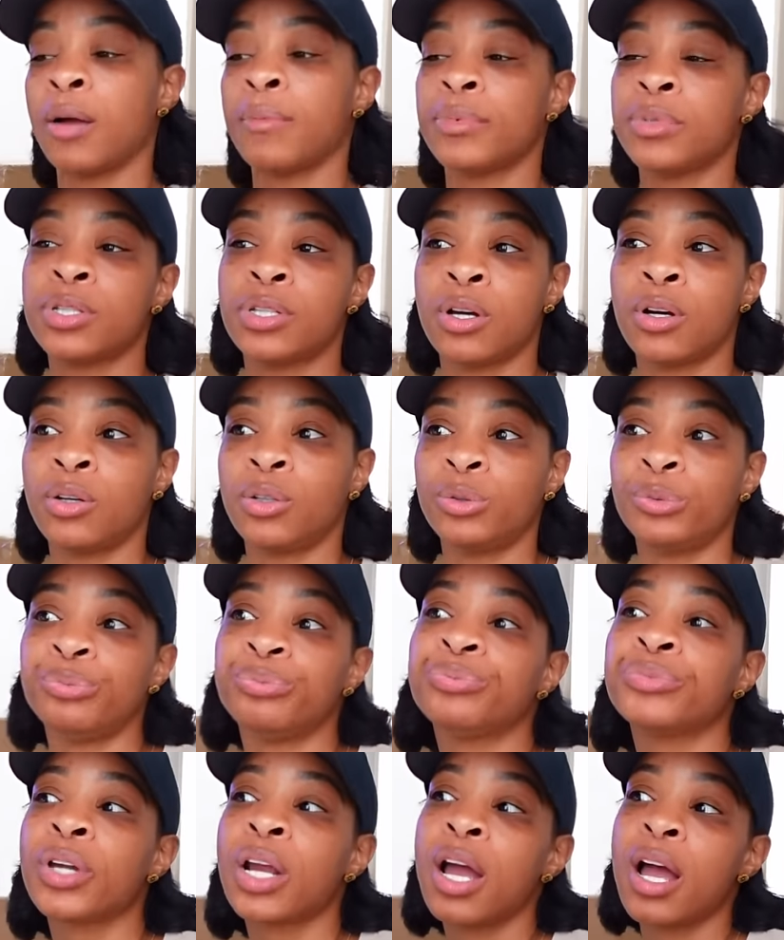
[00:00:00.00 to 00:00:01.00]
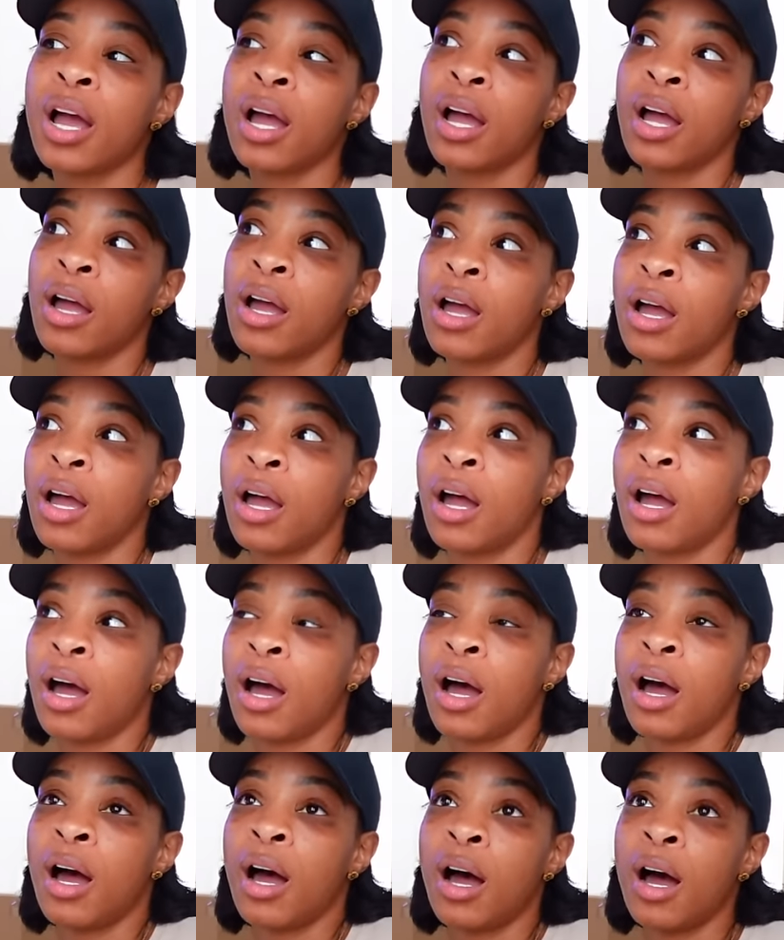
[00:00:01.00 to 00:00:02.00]
So
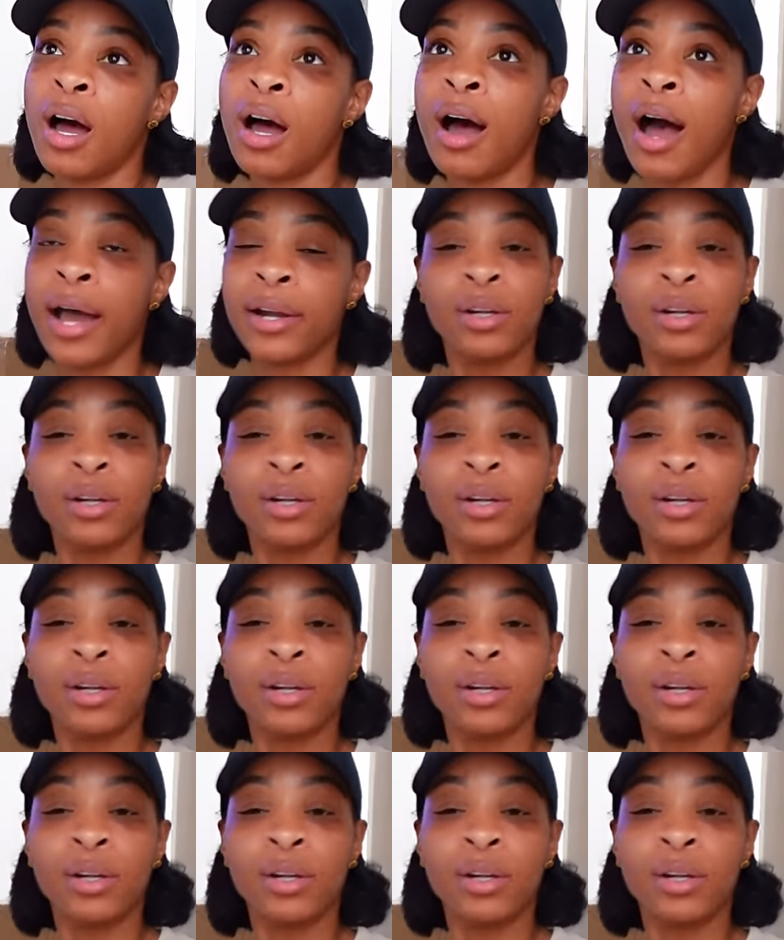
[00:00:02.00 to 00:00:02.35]
I